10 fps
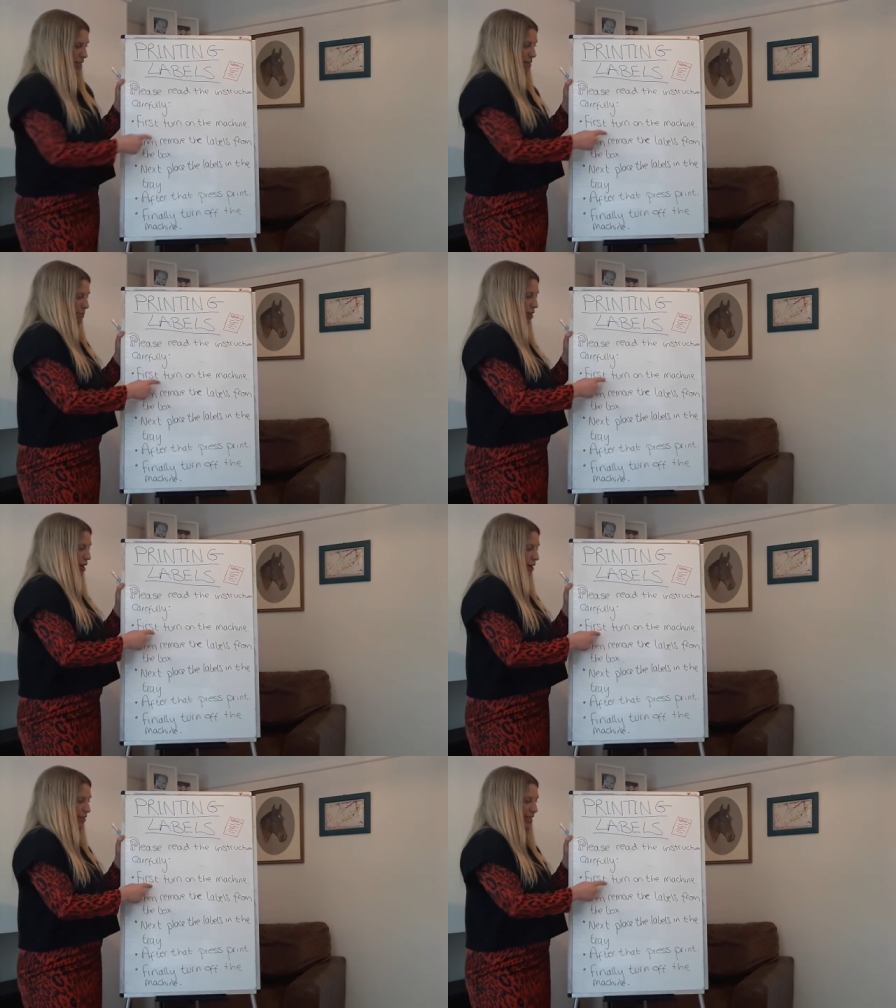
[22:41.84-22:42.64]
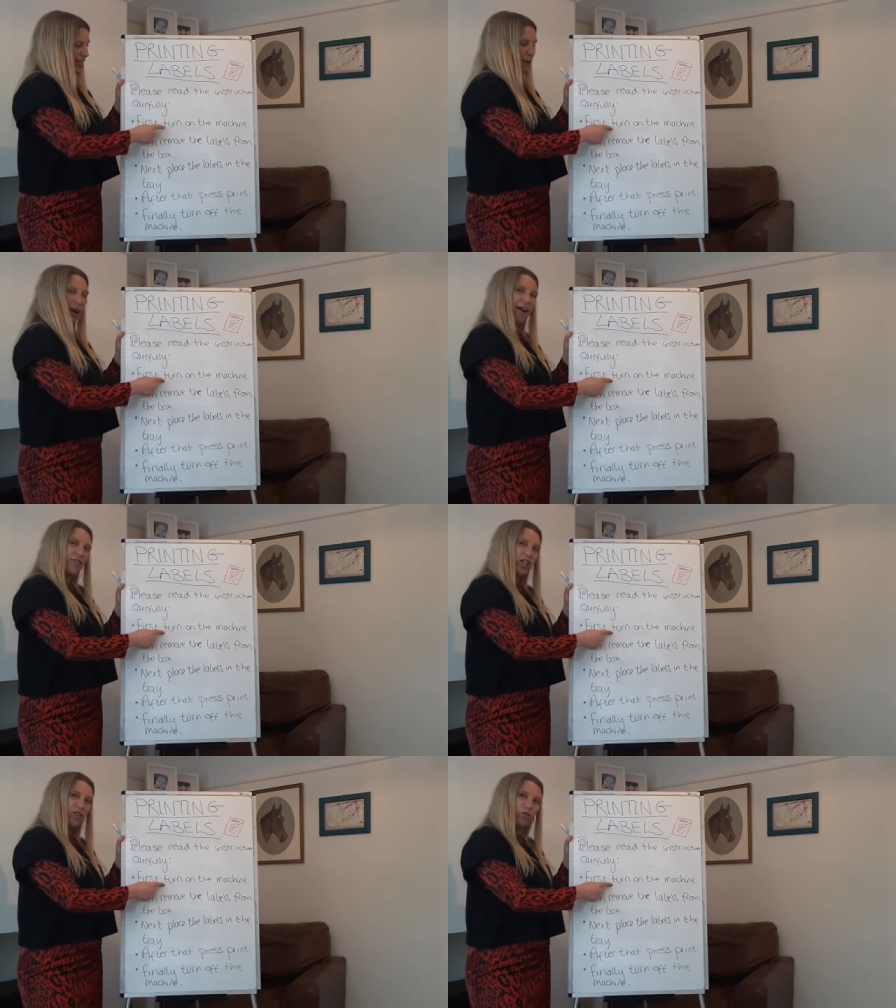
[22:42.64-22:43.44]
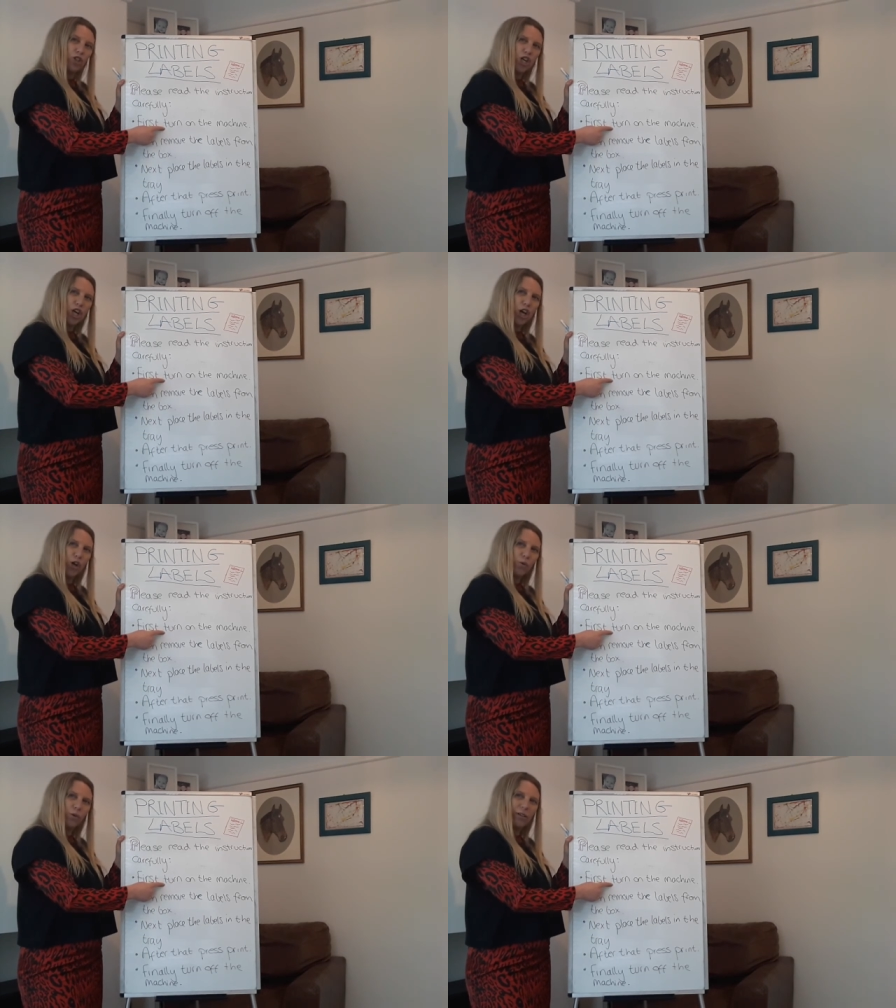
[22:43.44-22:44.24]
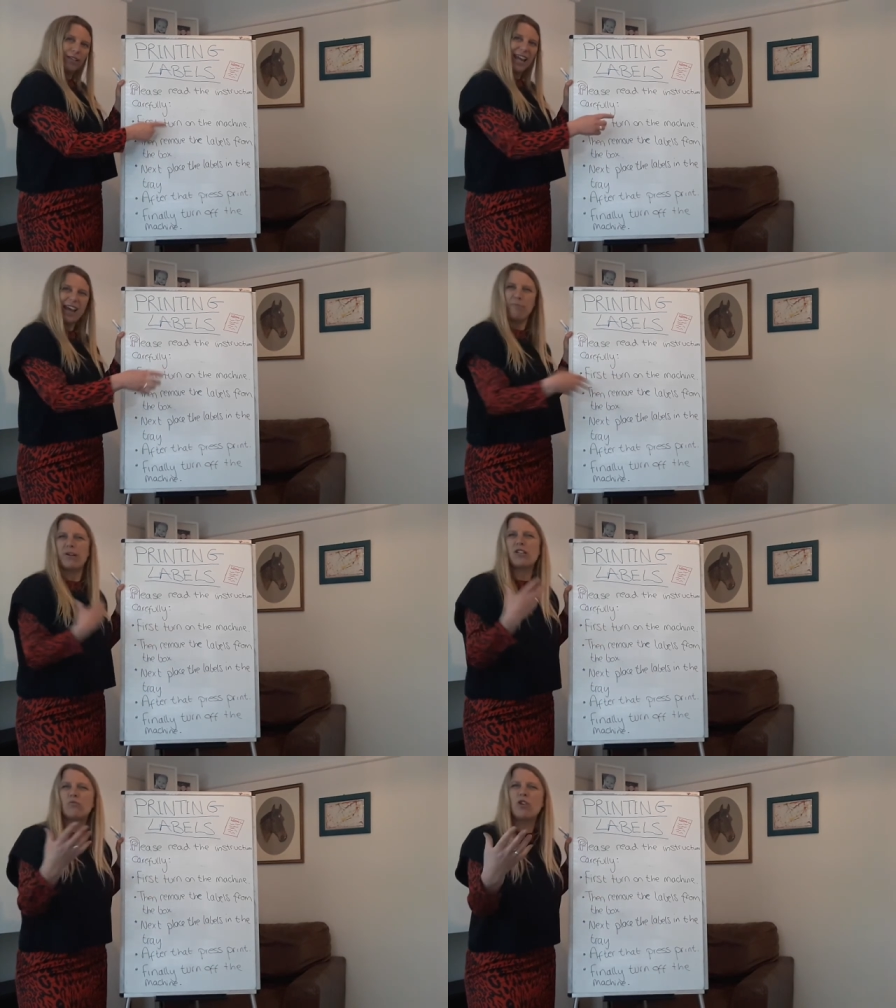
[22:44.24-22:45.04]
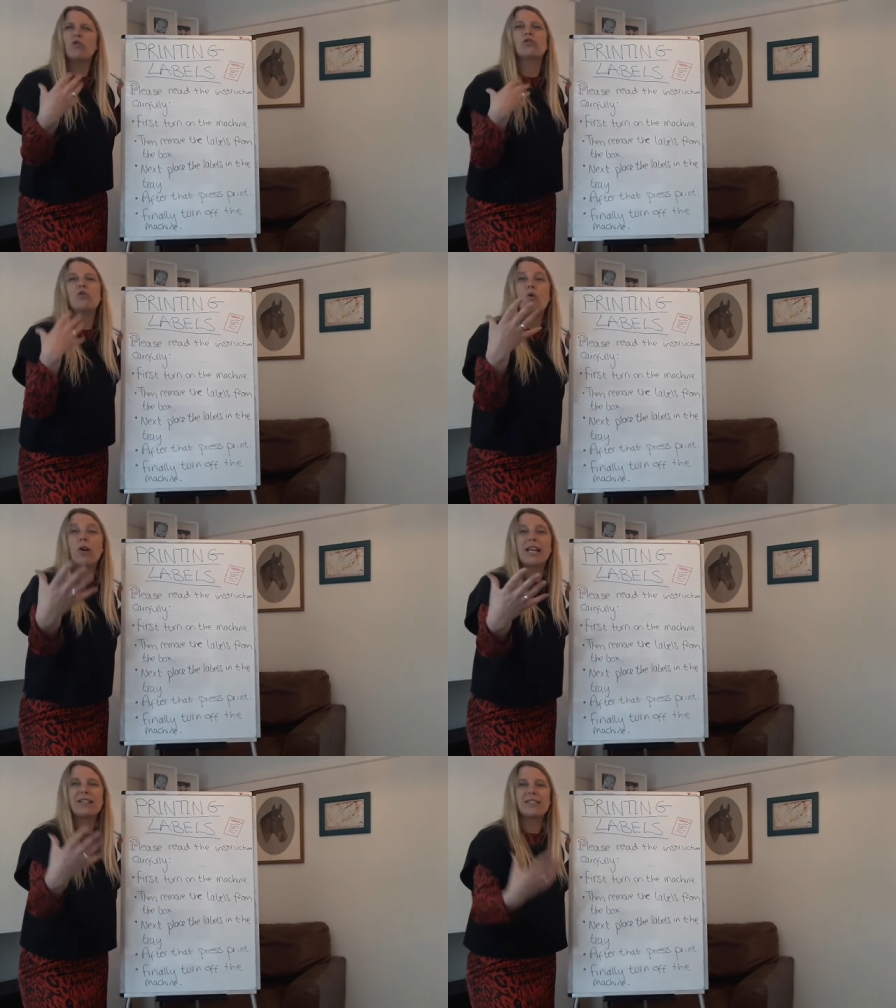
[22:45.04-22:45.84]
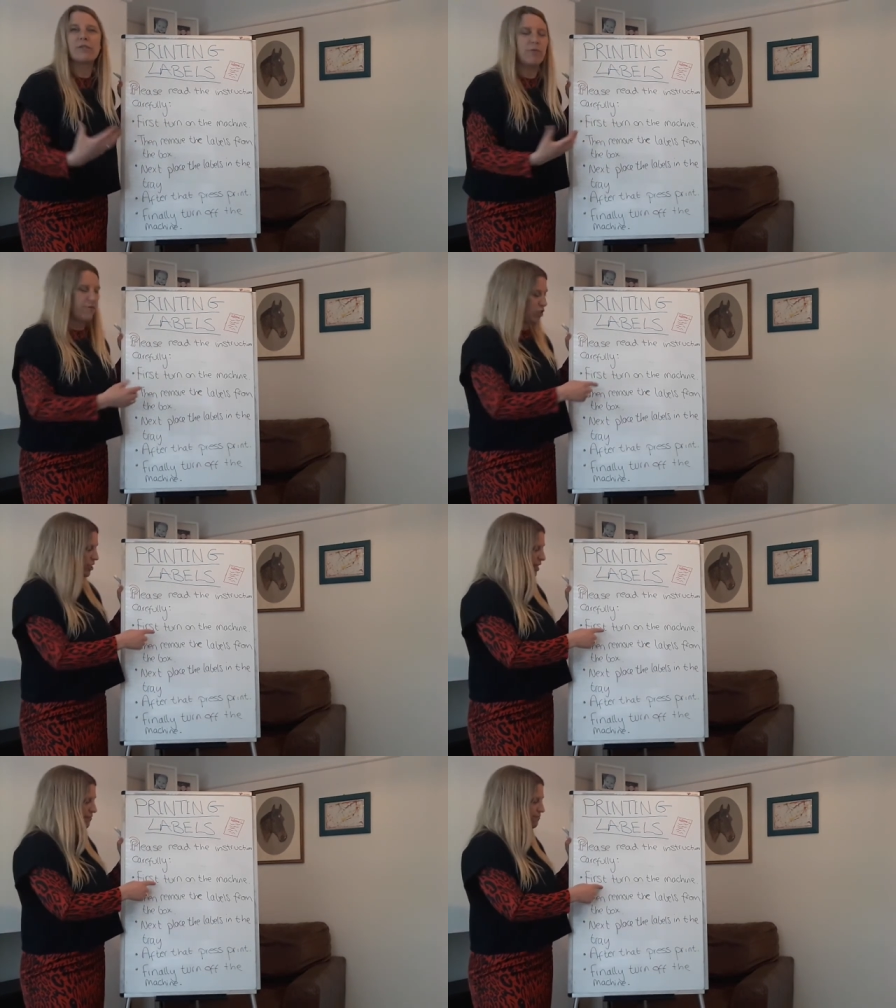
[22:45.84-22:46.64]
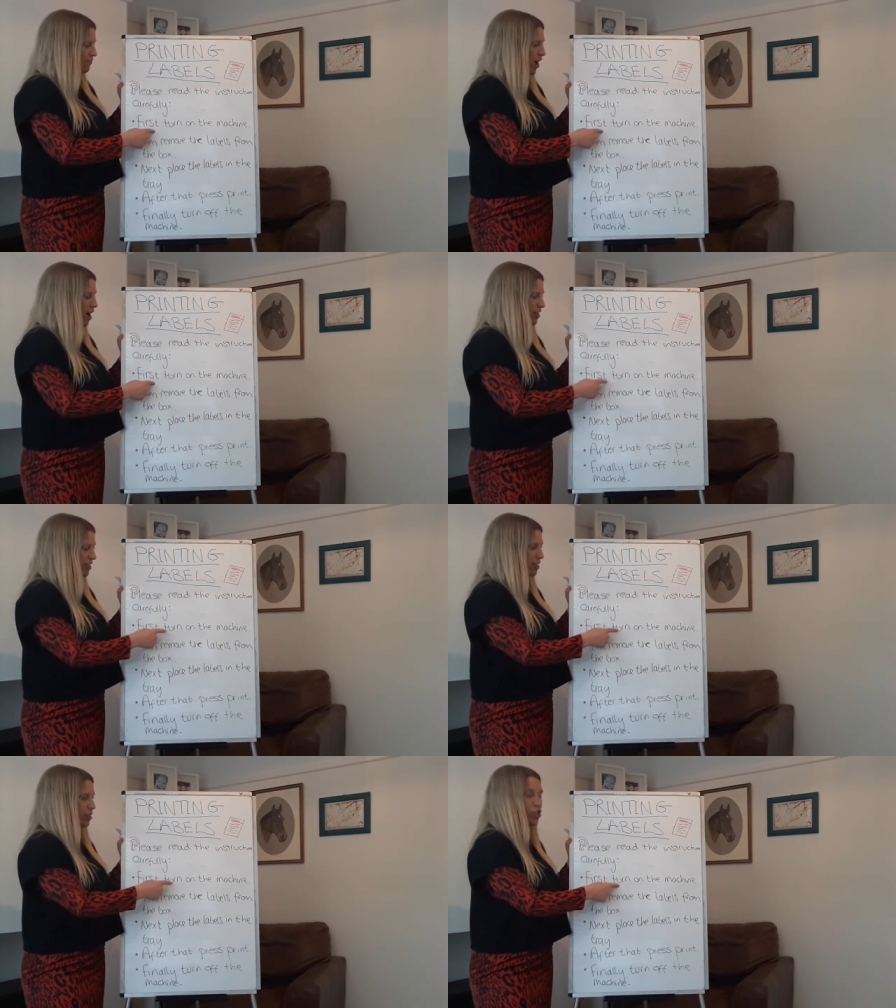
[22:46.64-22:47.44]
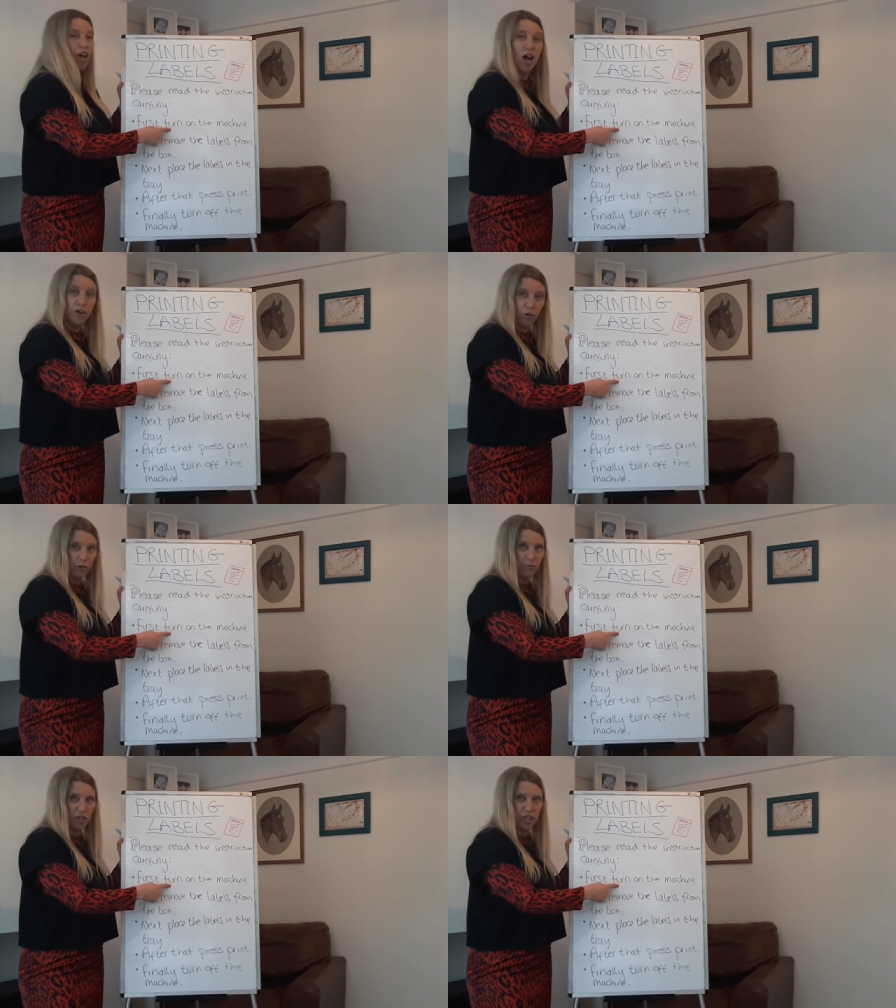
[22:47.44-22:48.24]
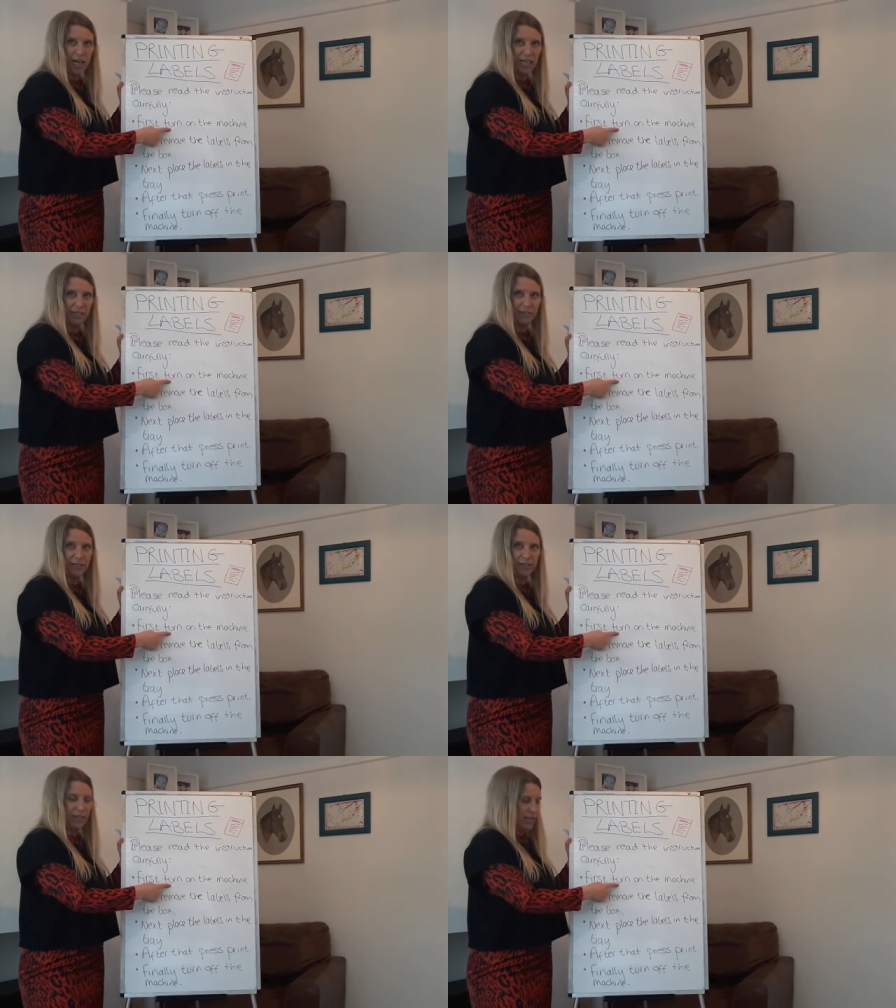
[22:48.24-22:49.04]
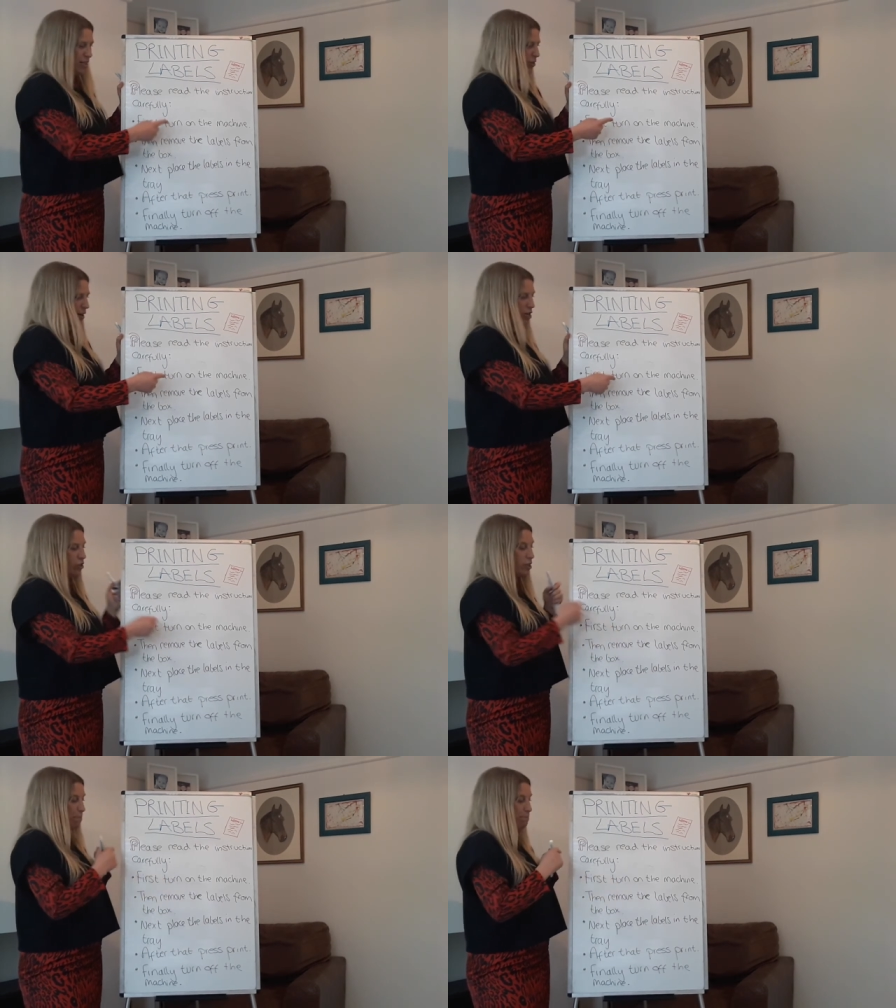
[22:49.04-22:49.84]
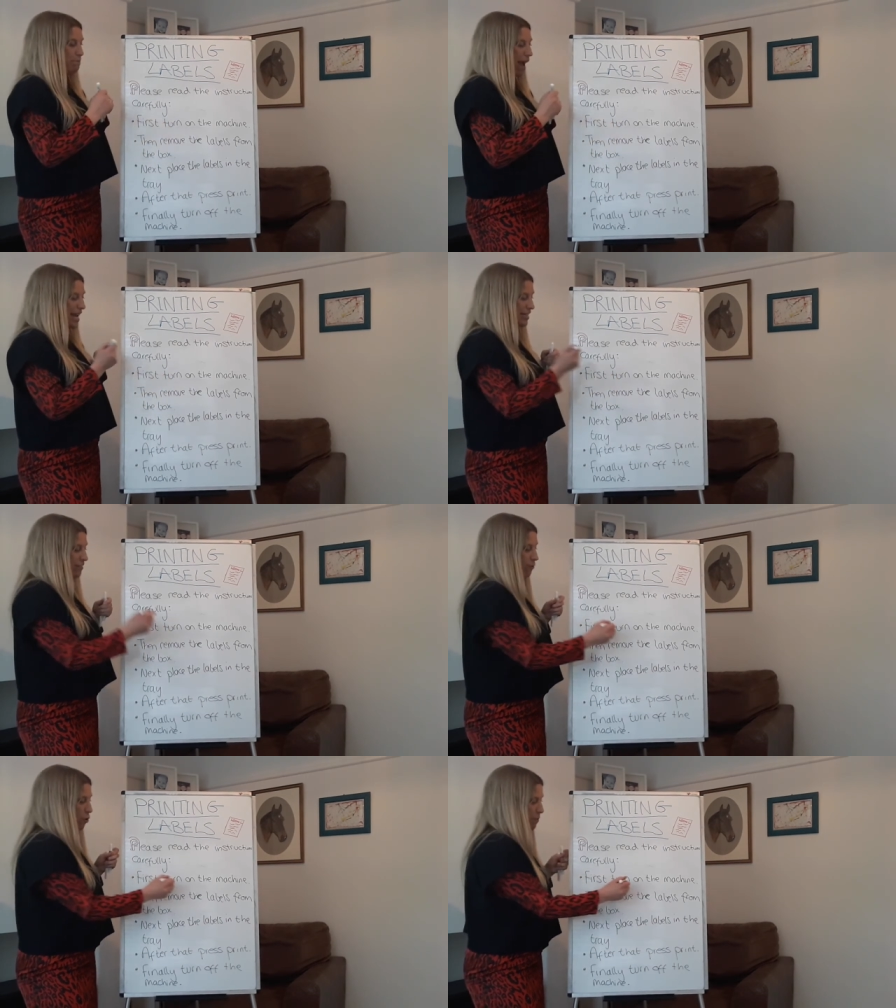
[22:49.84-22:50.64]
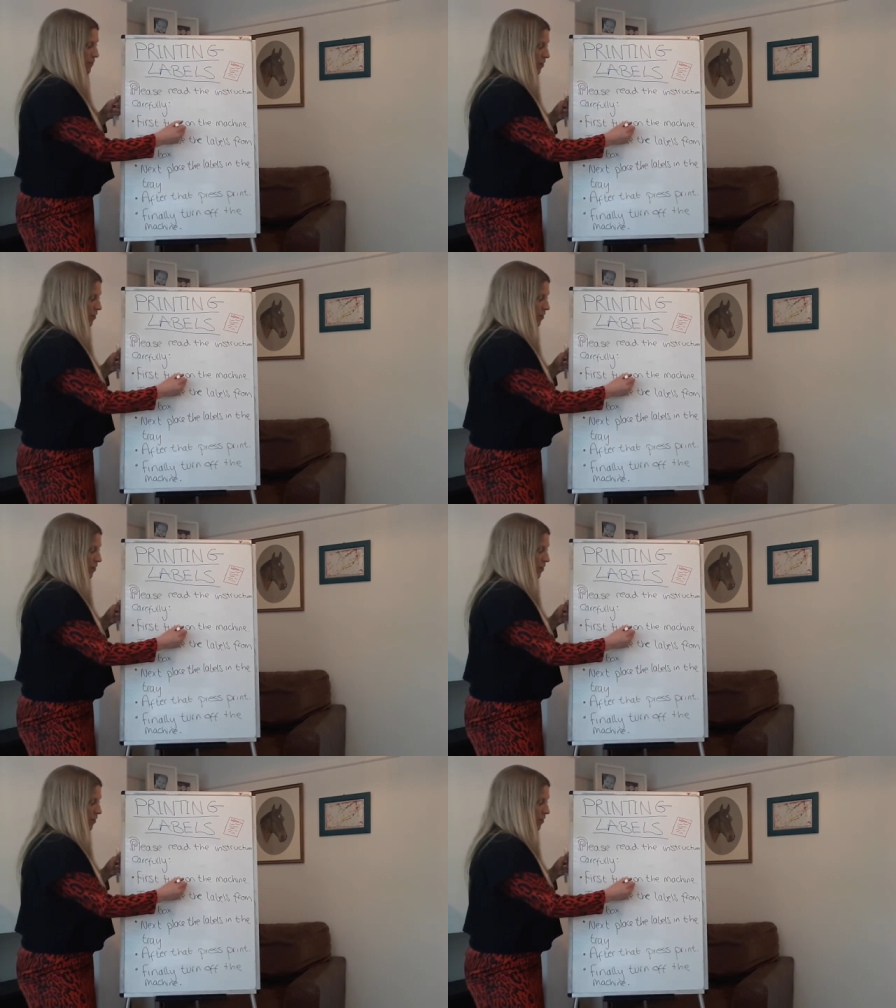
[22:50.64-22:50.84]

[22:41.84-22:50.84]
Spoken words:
But notice how I haven't used you here because we're not talking to someone. I've just said first, turn on the machine. So I use the base form of the